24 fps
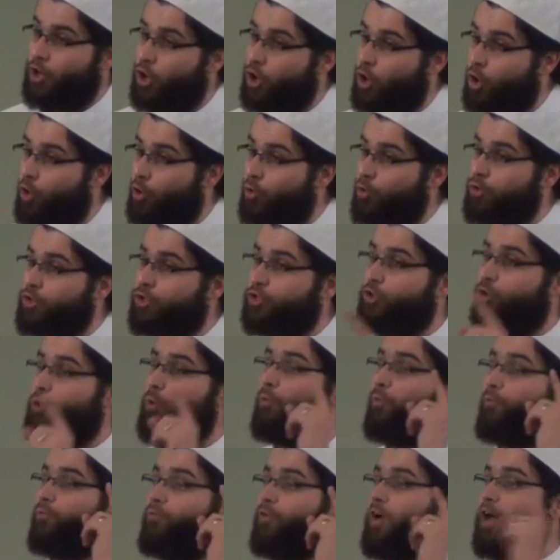those
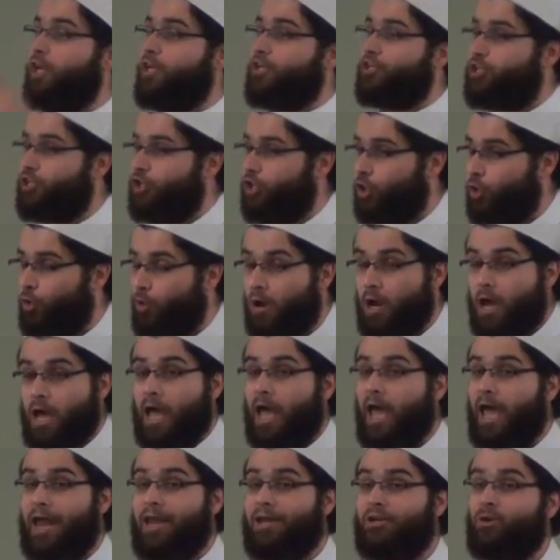who fight you
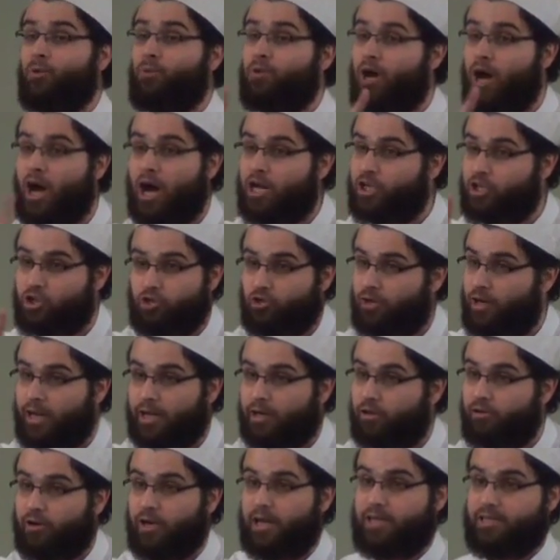and do not
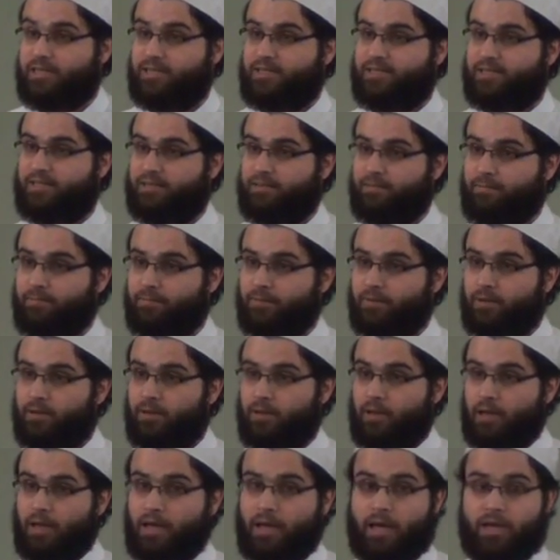transgress.
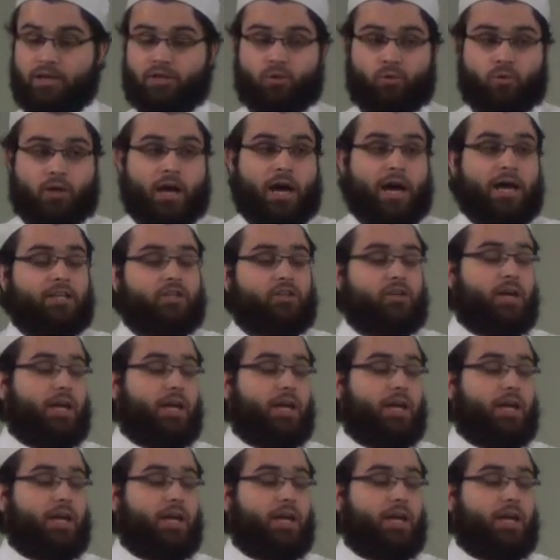And do not